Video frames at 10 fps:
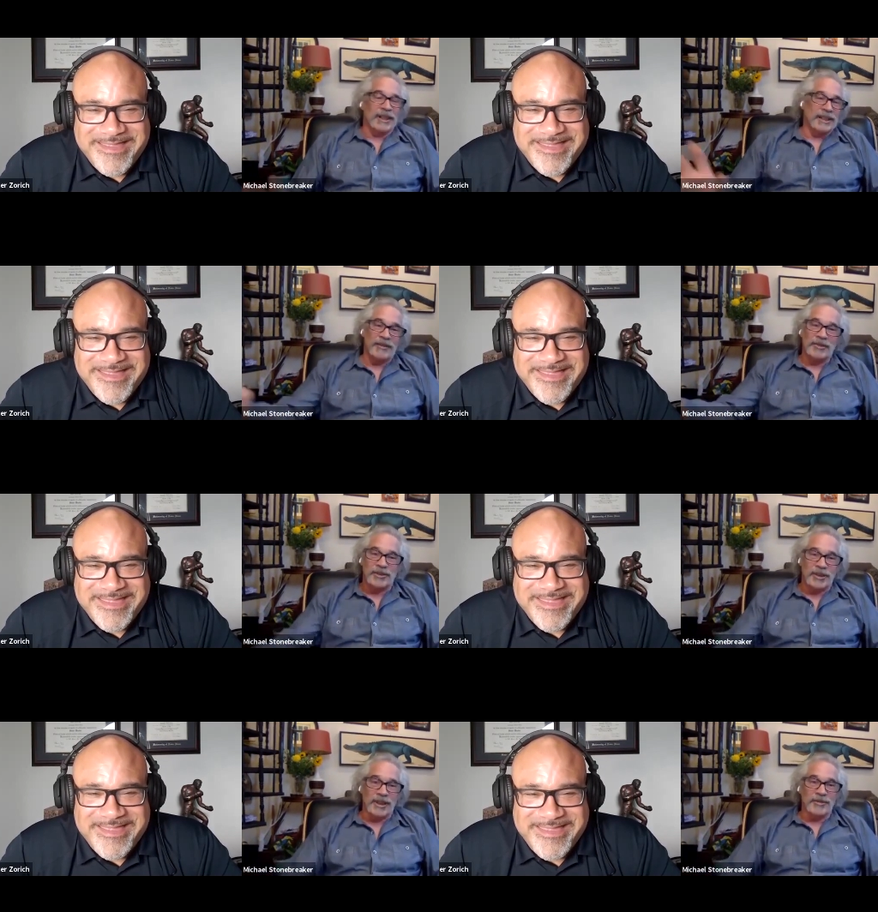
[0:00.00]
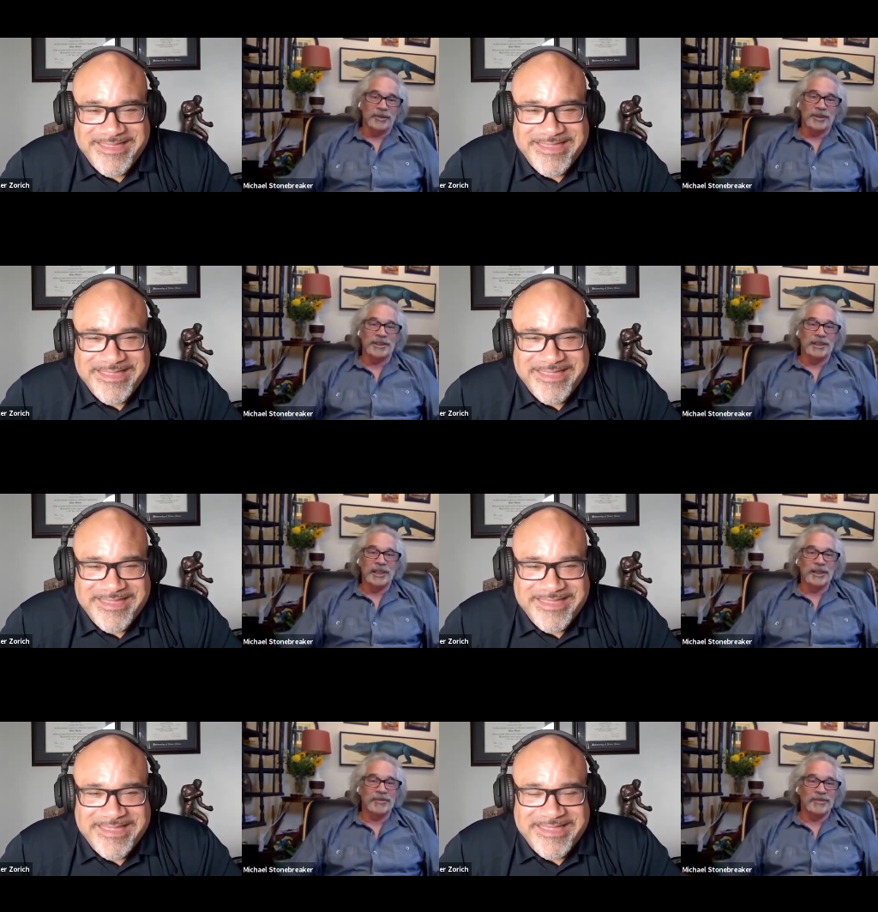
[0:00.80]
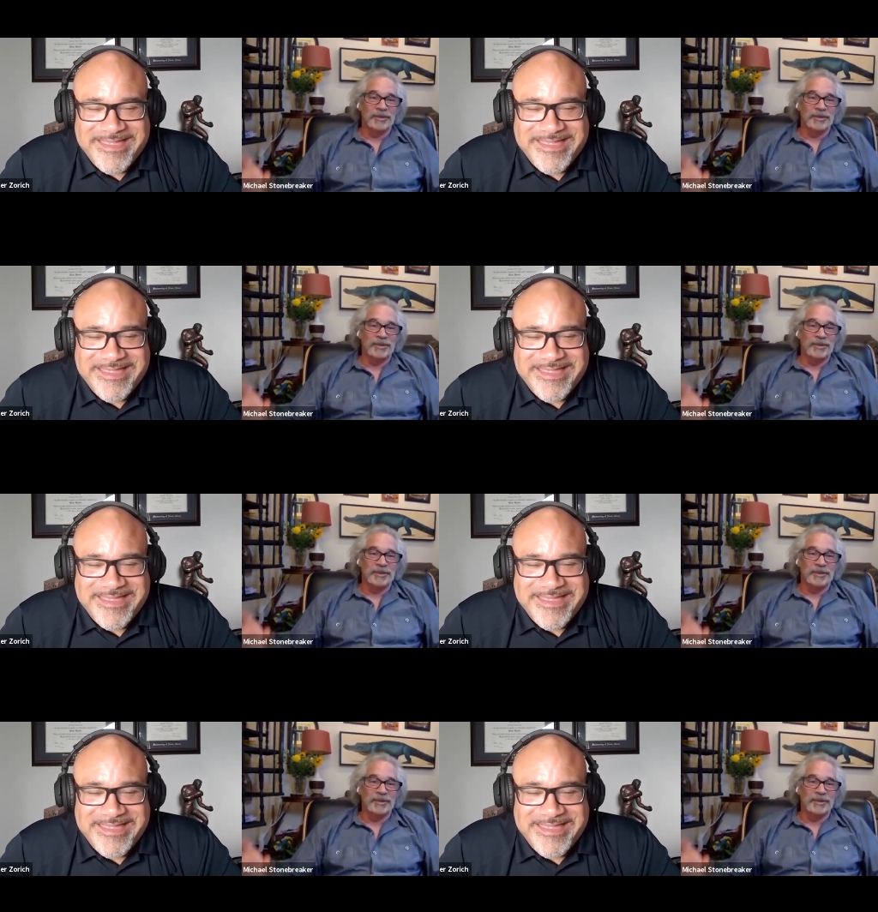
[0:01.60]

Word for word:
Speaker 1: I didn't have to travel with the team,